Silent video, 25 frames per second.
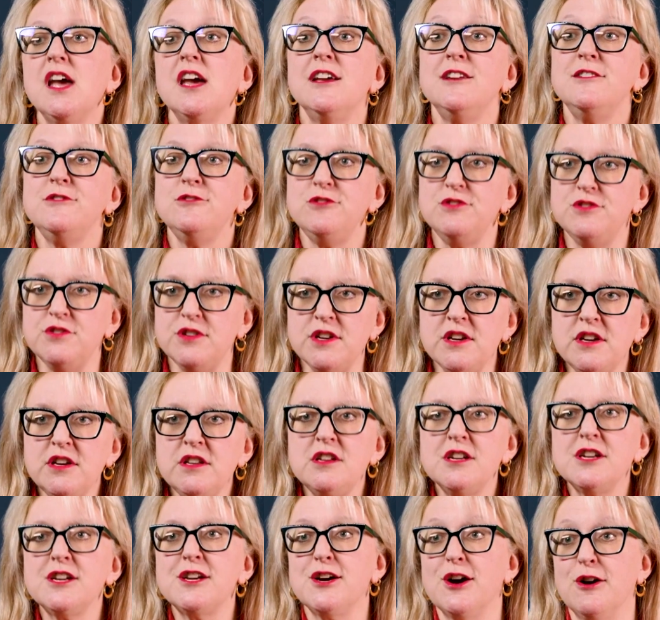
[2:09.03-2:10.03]
She
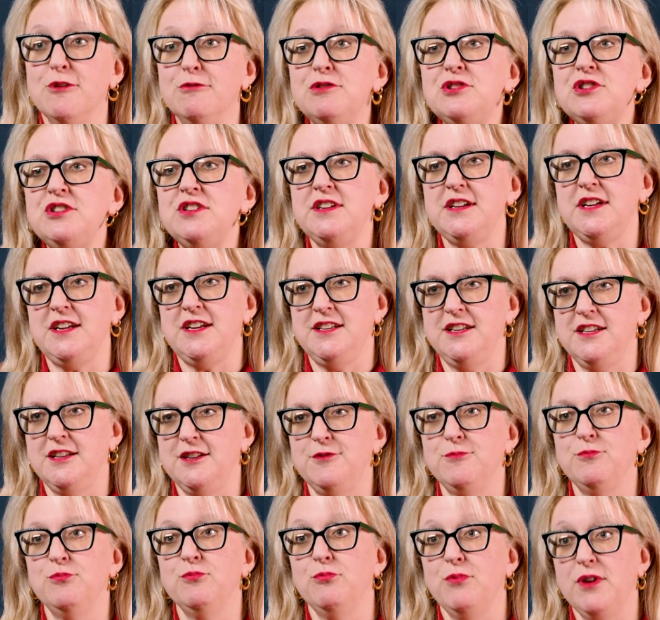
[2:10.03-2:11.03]

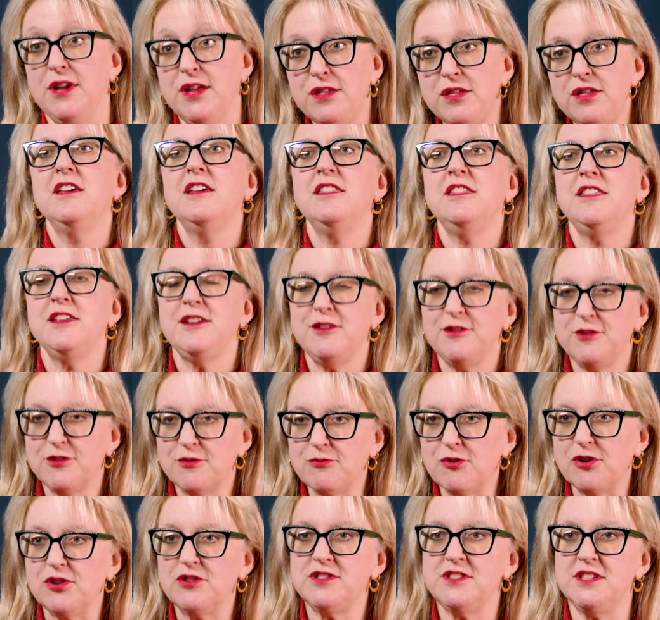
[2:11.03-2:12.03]
negotiated with the
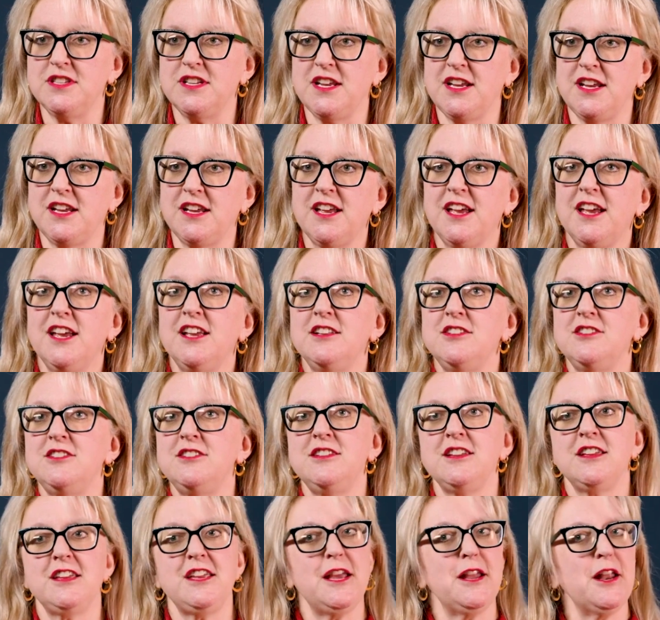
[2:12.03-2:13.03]
university
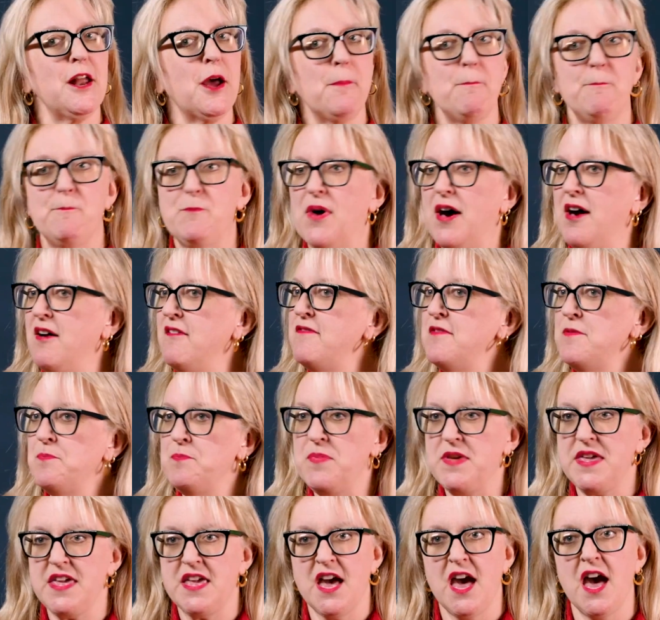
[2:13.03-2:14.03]
to get above and
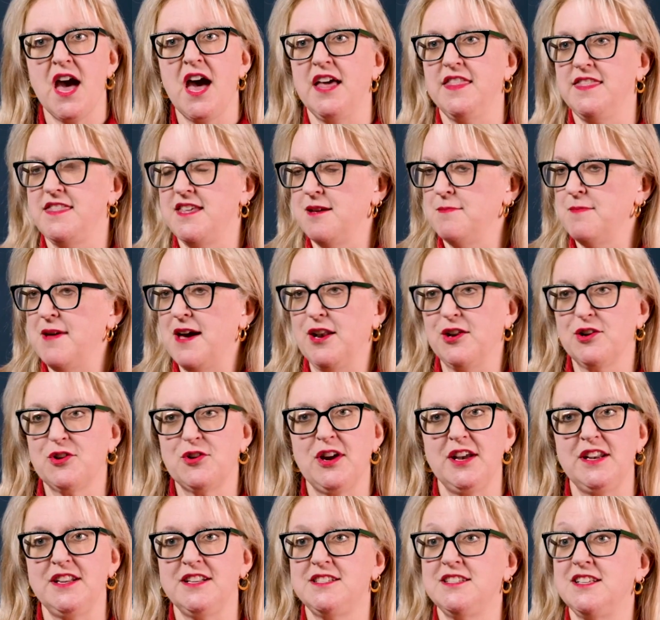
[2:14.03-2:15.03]
beyond the amount of
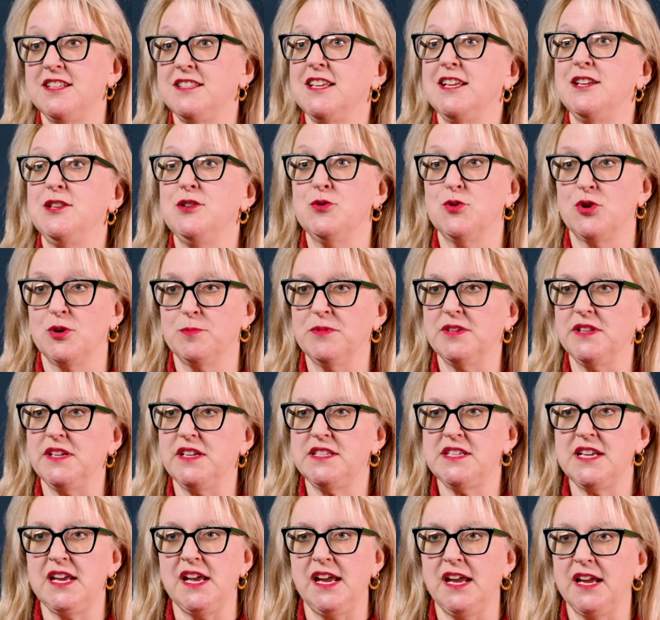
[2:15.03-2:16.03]
credits that they normally
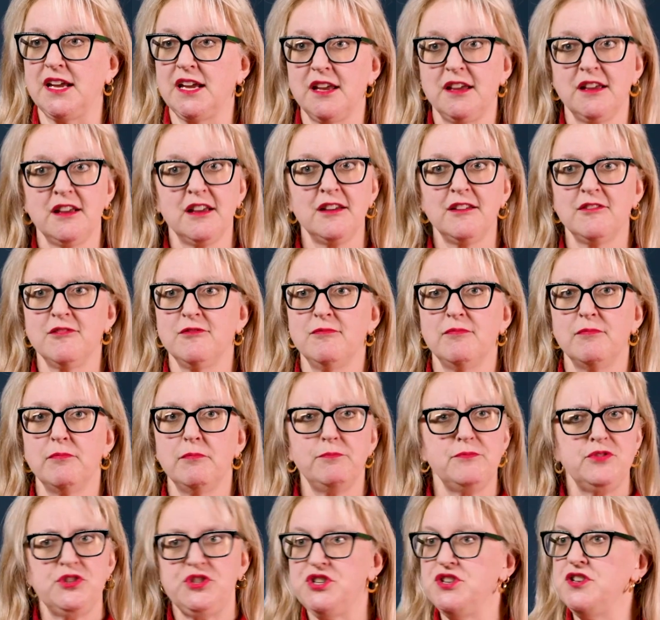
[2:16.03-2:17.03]
take.
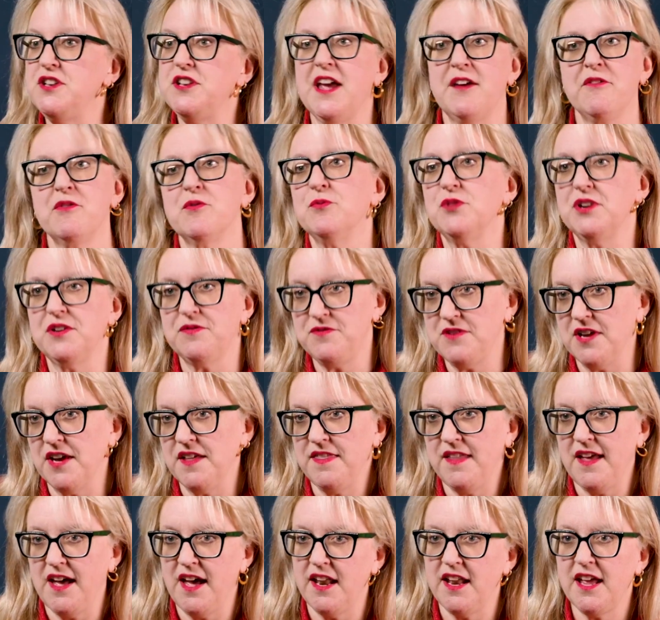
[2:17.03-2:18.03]
She never would have
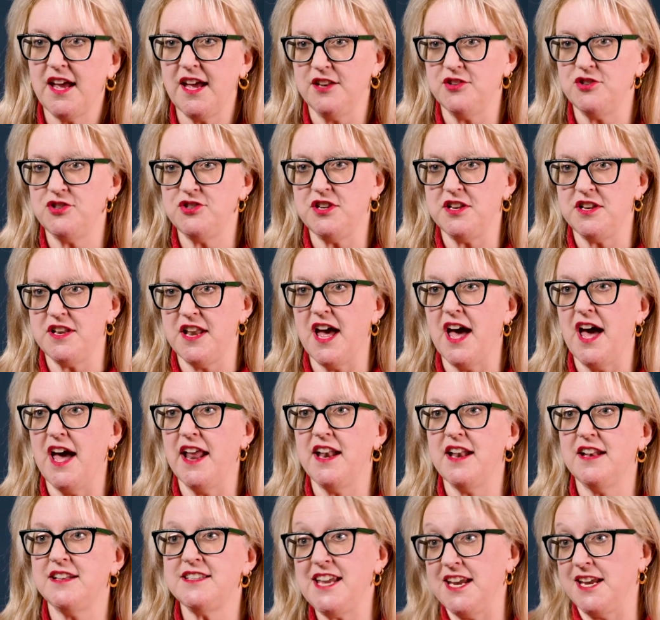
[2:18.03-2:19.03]
done that had she
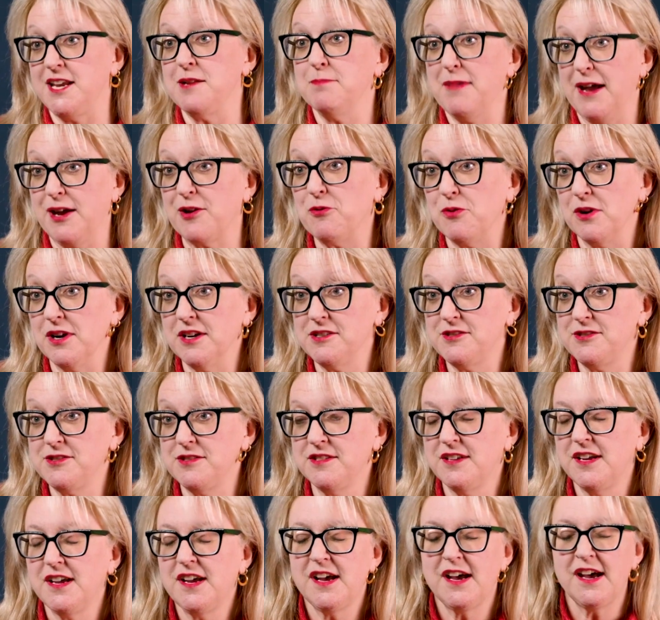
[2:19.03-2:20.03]
not taken my course.
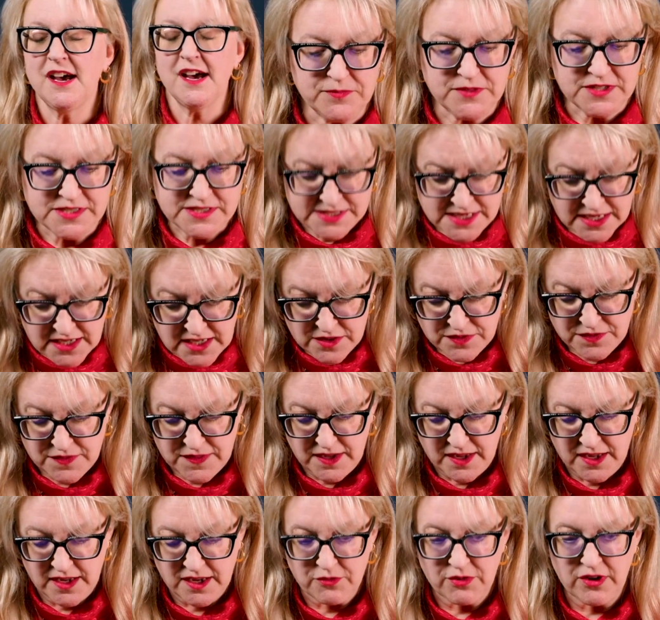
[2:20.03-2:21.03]
The second
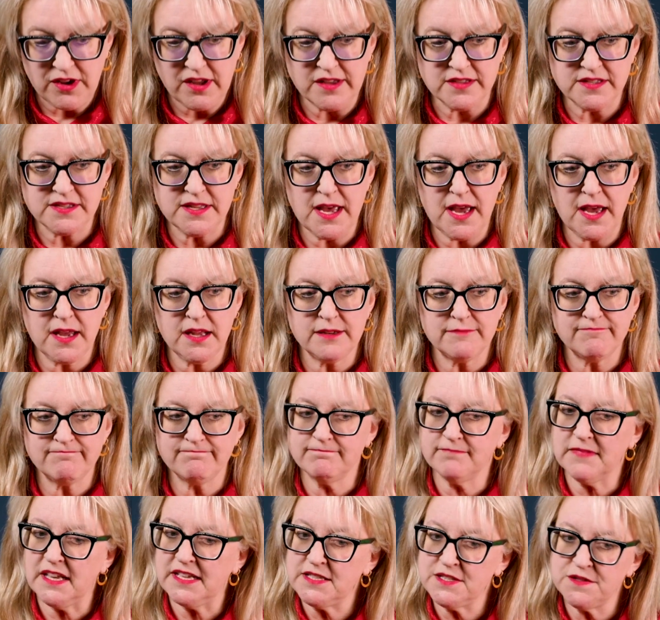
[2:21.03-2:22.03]
thing is that,
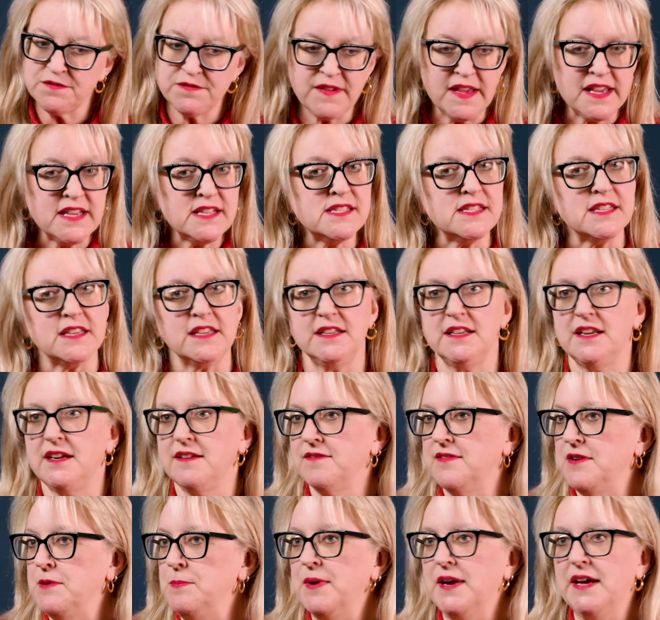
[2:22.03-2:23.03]
let's face it,
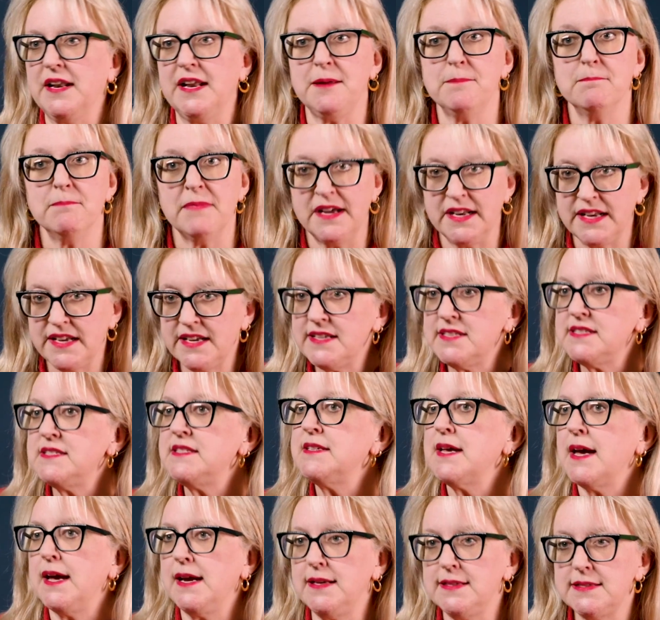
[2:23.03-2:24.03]
everybody, money is
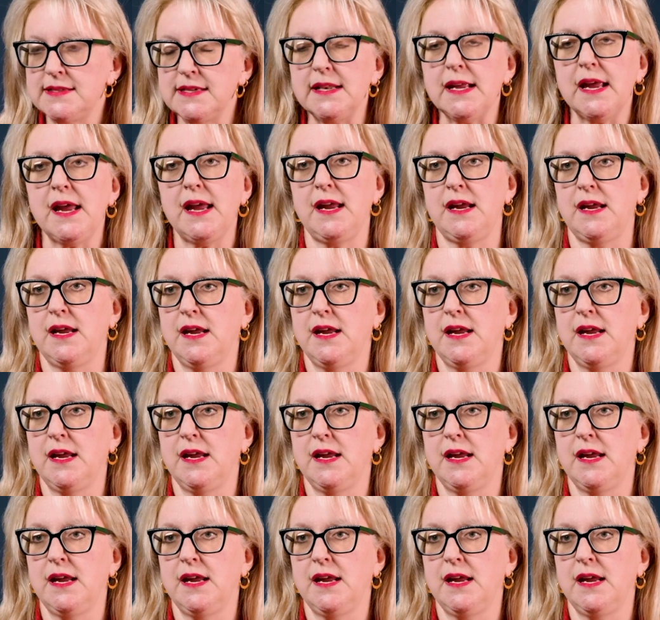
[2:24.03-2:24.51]
tight today.